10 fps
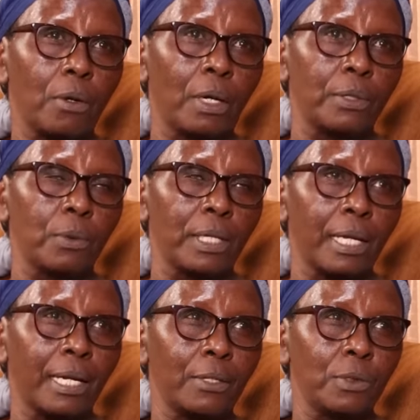And when
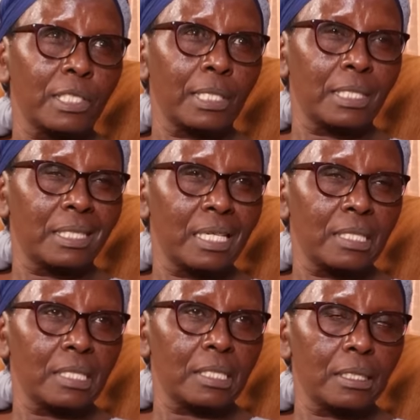I graduated in
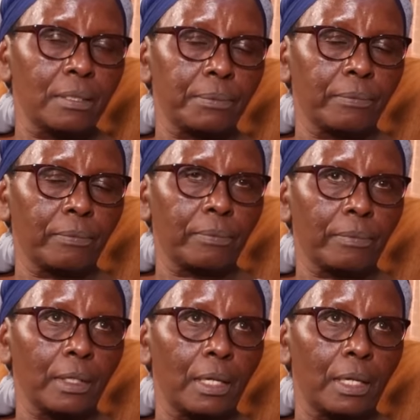
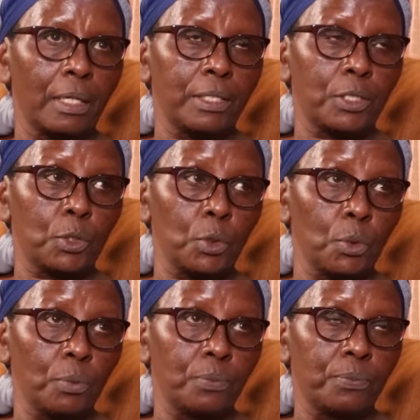
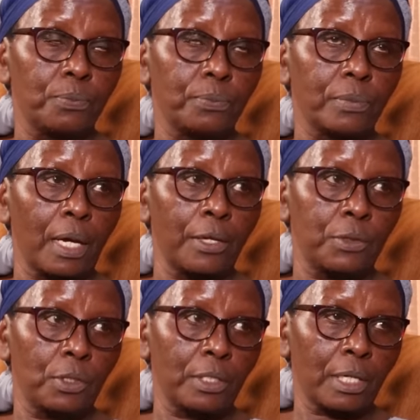1982, I
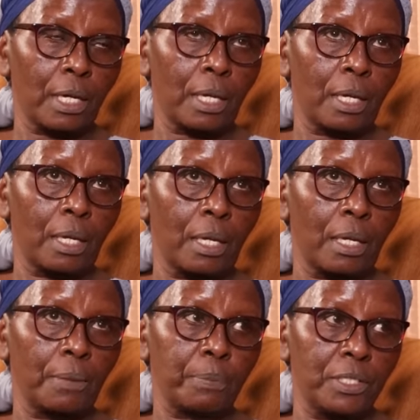joined
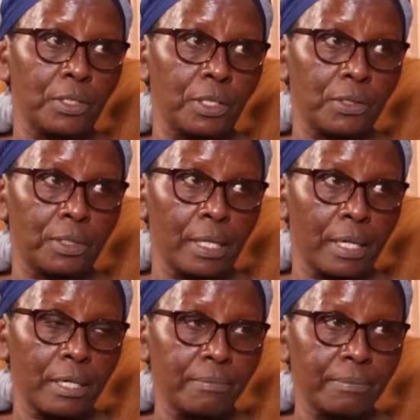PGH Nyeri.